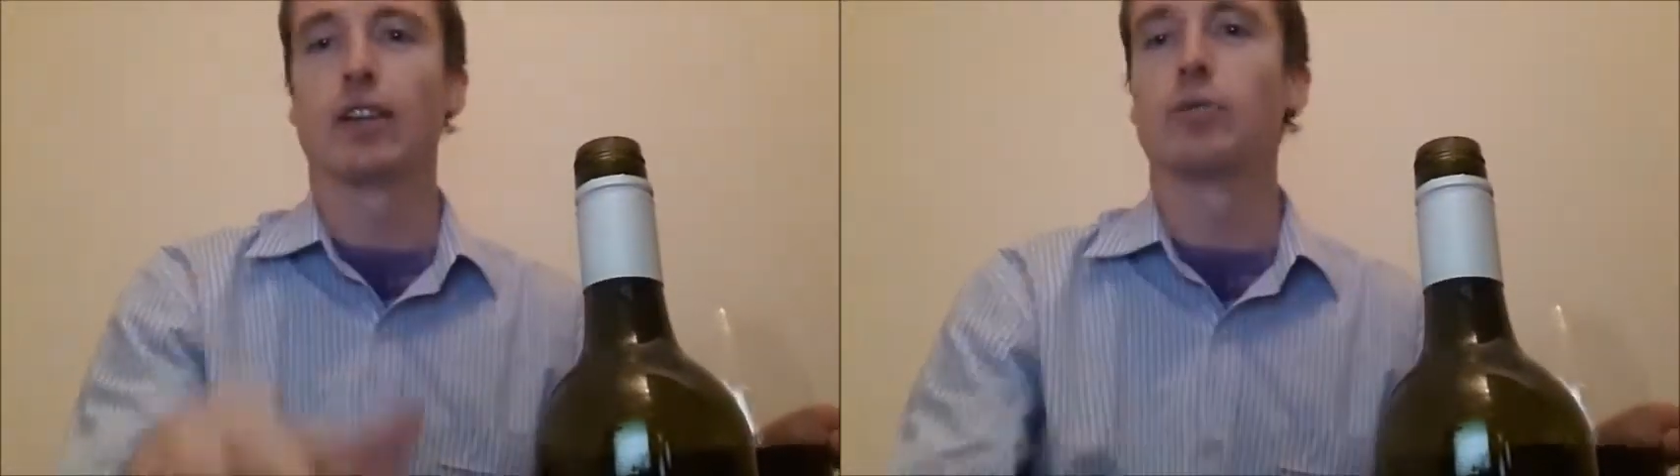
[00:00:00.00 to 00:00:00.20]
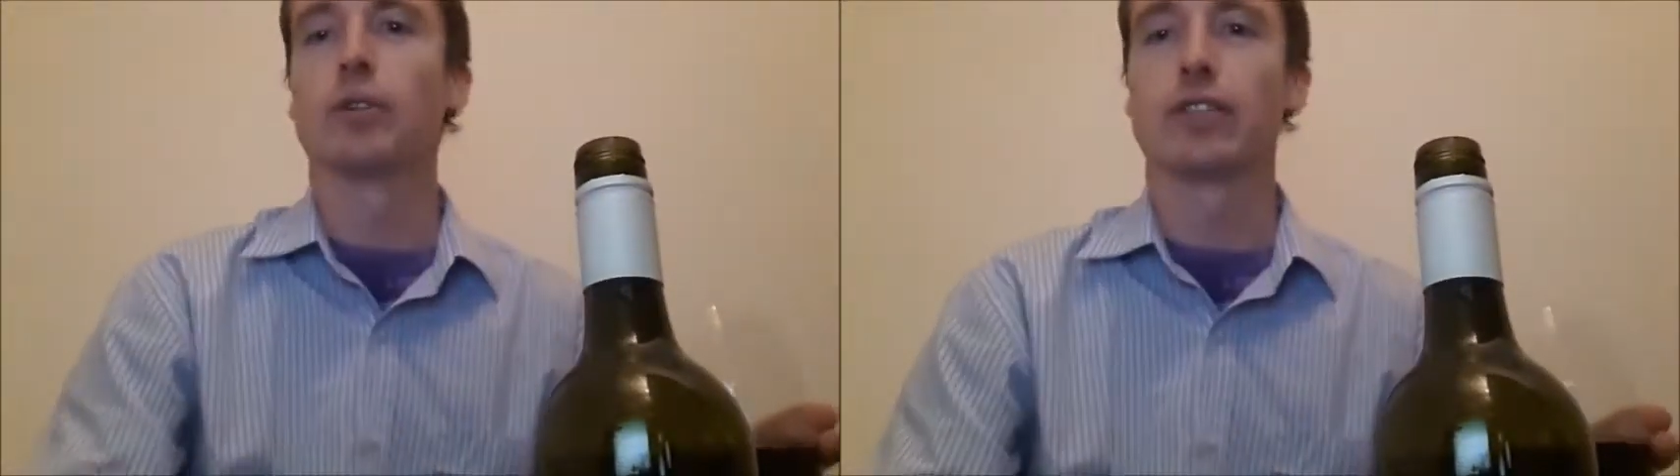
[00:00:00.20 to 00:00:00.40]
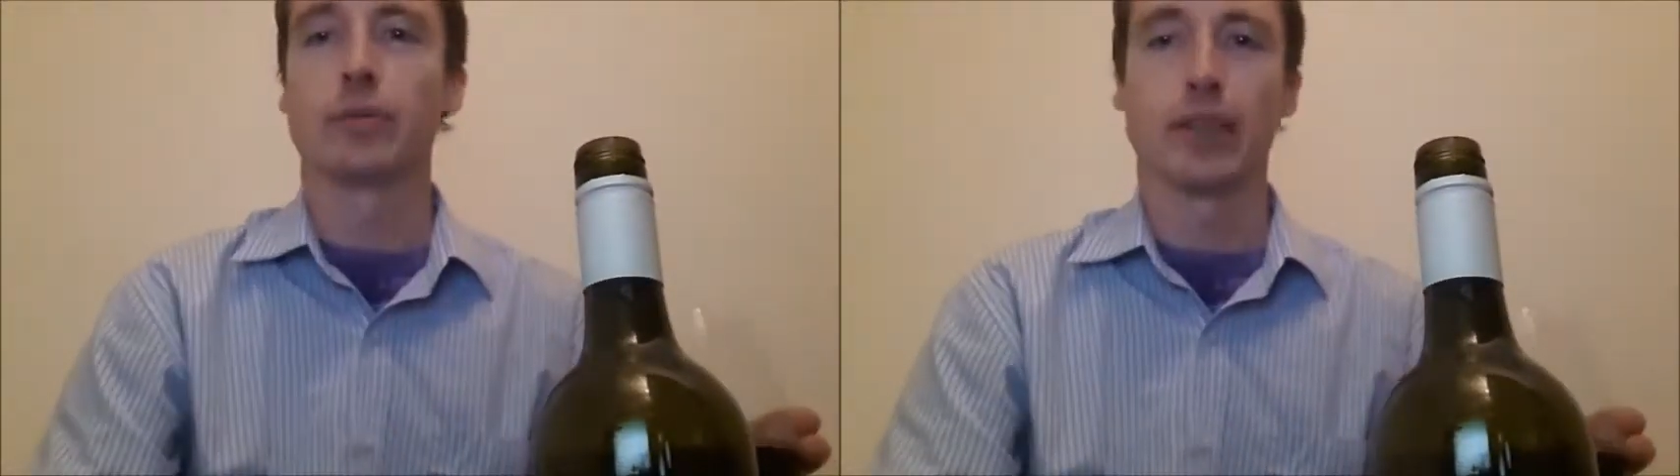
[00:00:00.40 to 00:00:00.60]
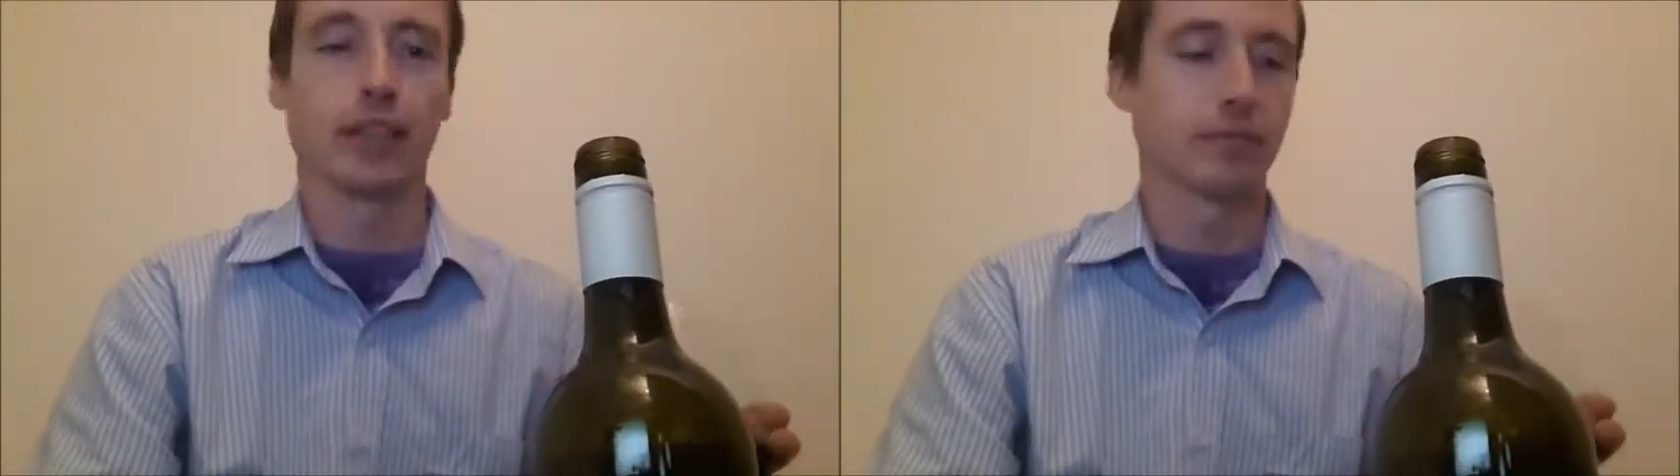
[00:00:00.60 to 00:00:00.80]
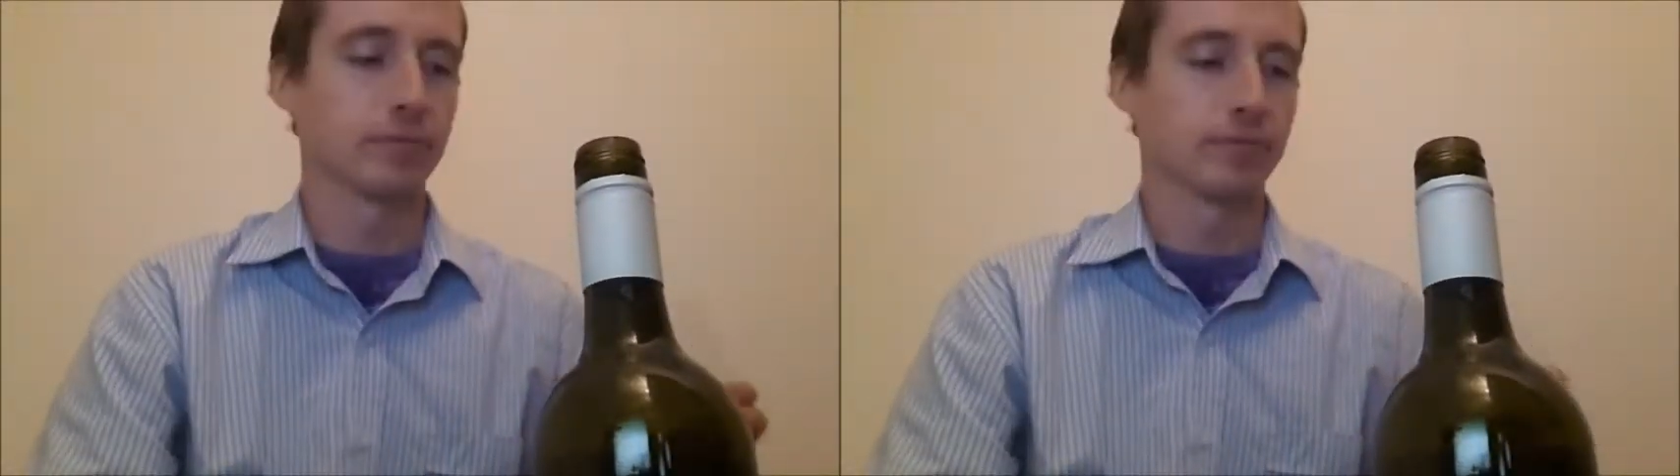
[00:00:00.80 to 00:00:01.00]
I'll work something
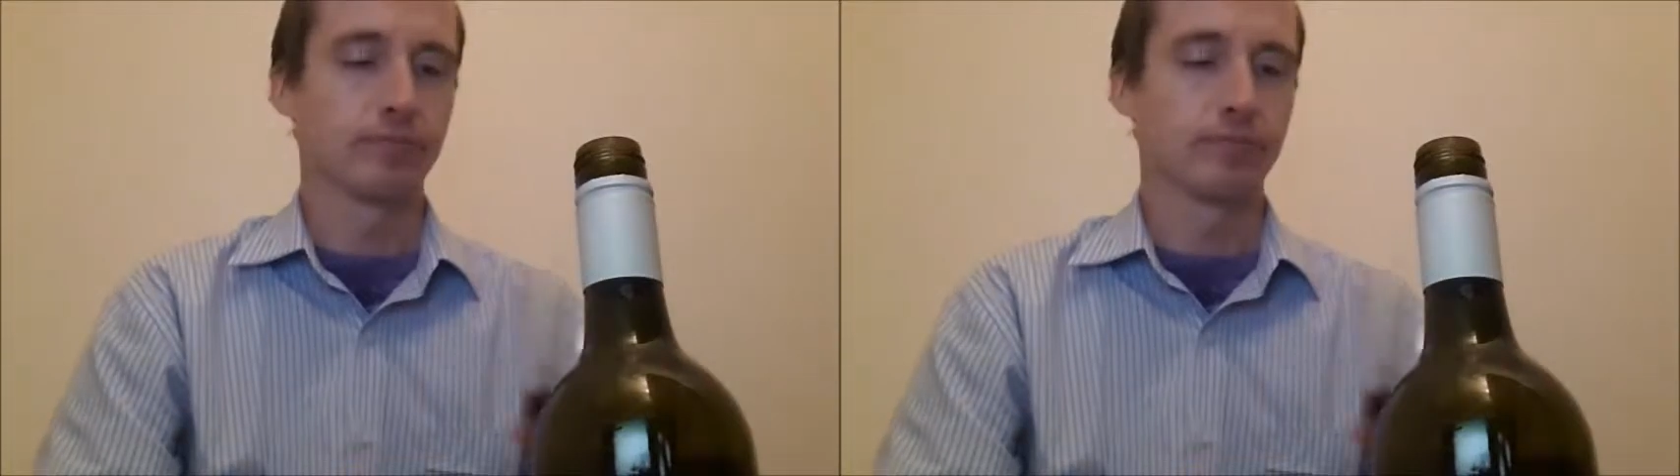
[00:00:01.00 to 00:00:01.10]
out.